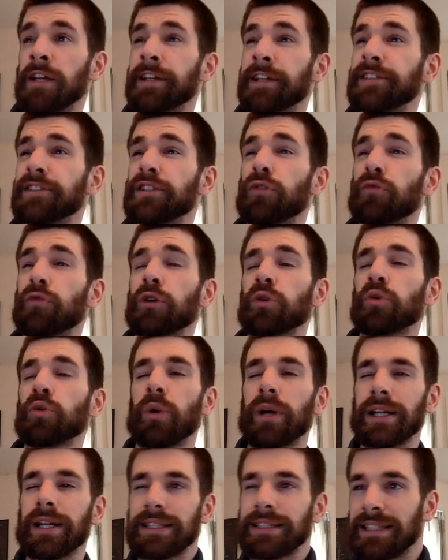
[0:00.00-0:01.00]
So real
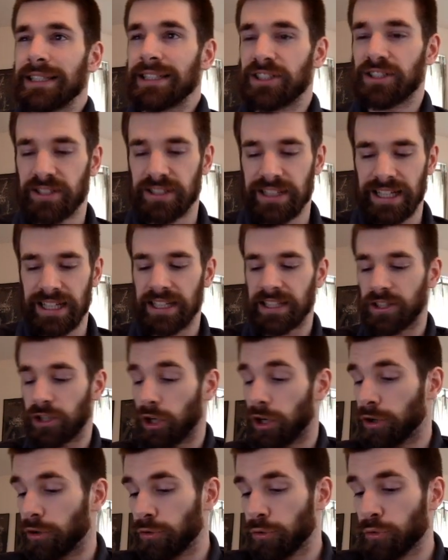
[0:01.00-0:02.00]
quick, let's kind of
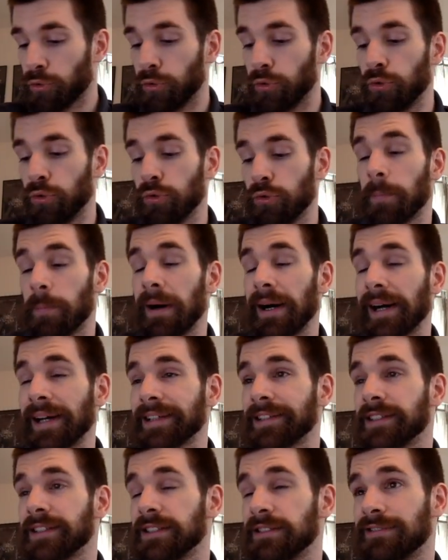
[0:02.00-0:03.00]
talk through the
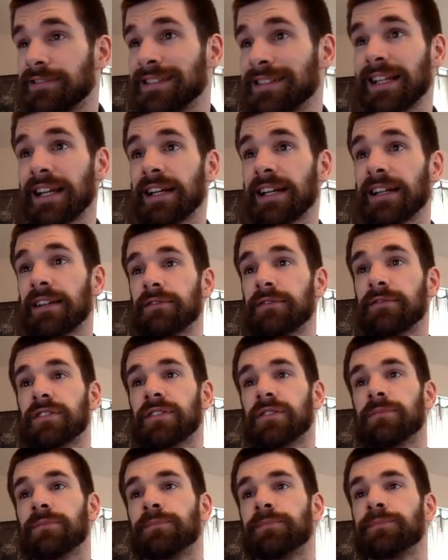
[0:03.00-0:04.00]
positives and
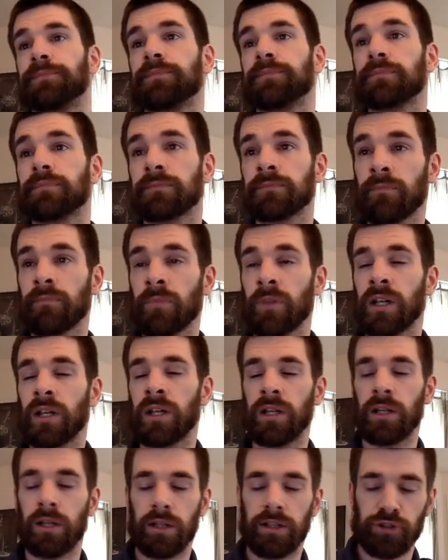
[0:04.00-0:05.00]
negatives.
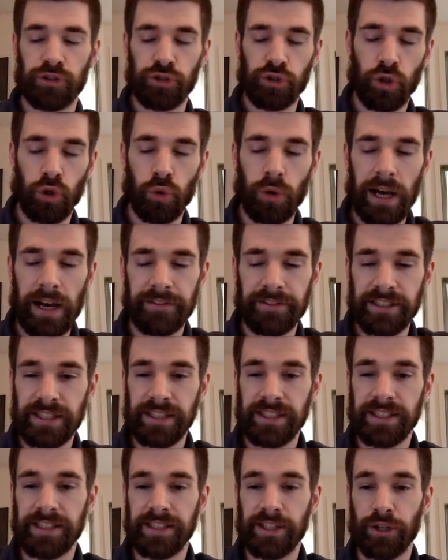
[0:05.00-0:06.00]
So
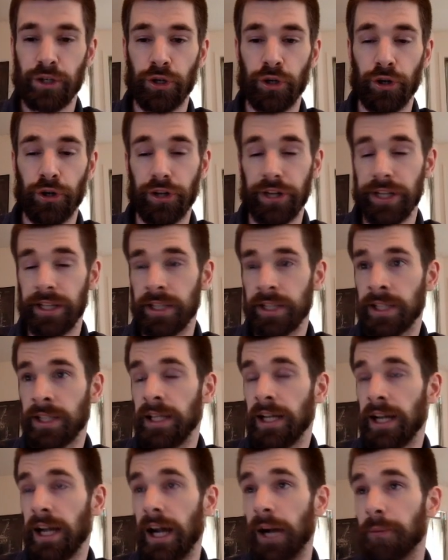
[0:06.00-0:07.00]
obviously security.
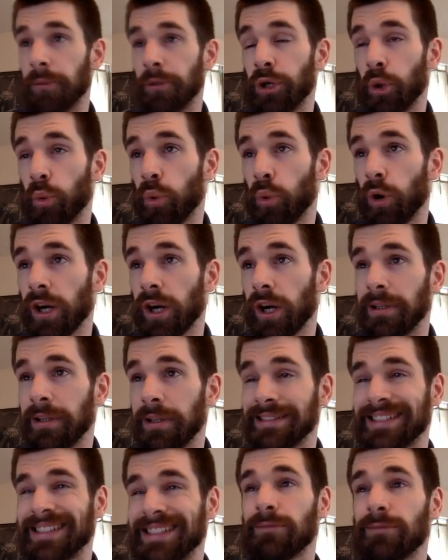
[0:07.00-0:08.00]
Worrying
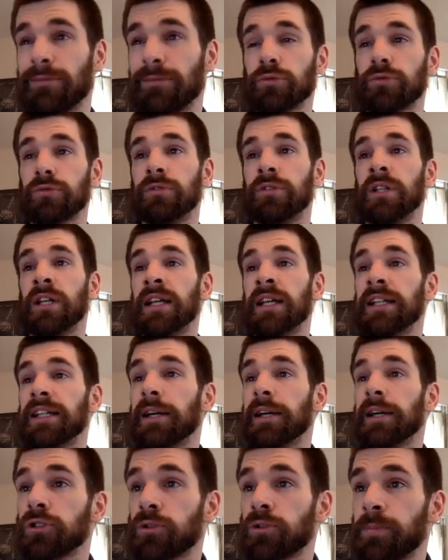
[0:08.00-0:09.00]
about double
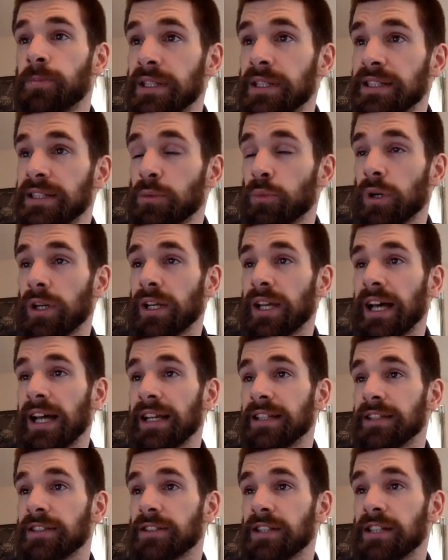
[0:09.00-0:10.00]
spins and
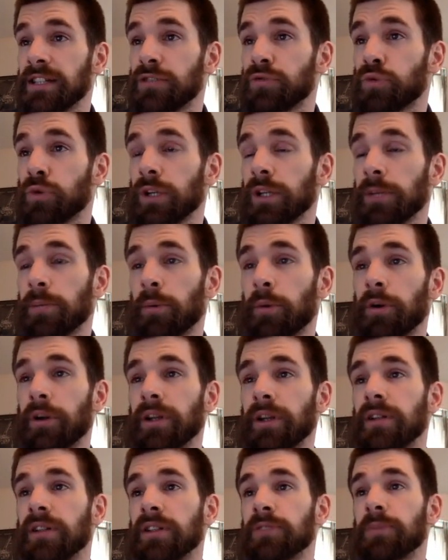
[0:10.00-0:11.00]
whatnot is really
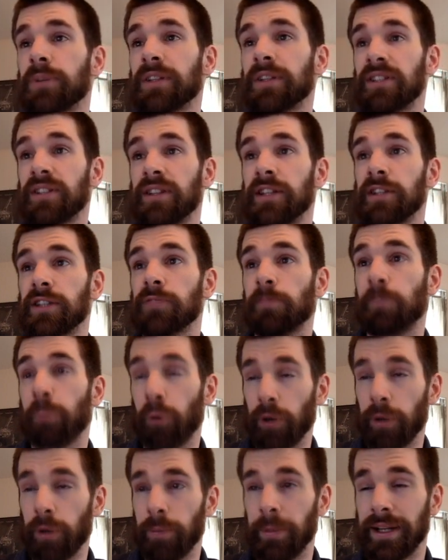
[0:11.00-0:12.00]
important, especially at this
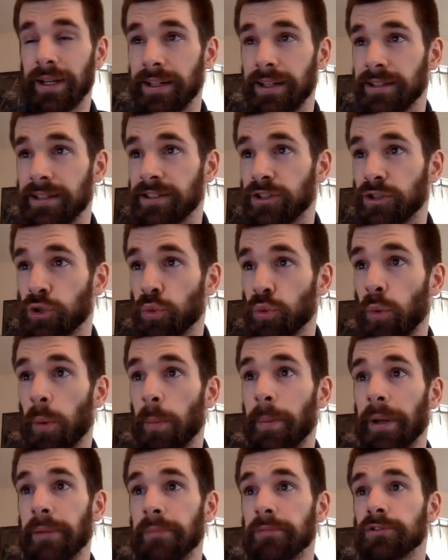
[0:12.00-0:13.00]
point, because you
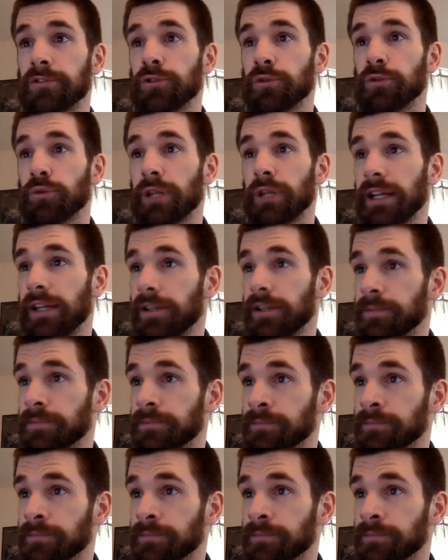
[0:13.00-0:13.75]
won't be able to later.